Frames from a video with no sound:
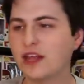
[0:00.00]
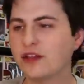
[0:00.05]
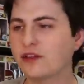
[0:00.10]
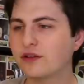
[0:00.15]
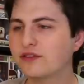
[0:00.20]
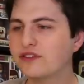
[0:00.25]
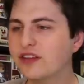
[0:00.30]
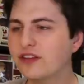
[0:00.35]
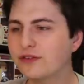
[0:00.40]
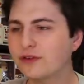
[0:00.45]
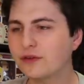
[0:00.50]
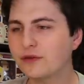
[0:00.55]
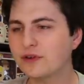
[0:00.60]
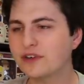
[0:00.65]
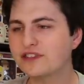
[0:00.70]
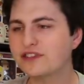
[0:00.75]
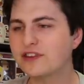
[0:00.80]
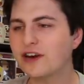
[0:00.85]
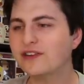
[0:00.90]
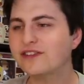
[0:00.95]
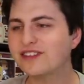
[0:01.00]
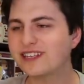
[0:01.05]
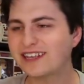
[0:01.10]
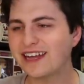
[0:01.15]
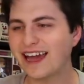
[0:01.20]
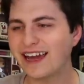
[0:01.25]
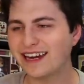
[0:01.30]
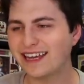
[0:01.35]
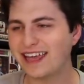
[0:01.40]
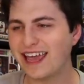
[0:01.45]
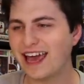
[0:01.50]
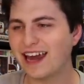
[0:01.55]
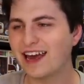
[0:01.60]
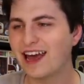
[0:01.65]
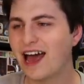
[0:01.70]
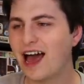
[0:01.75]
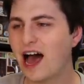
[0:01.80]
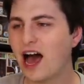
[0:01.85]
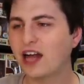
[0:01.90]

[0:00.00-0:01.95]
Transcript: Then there's this one where he starts to kind of get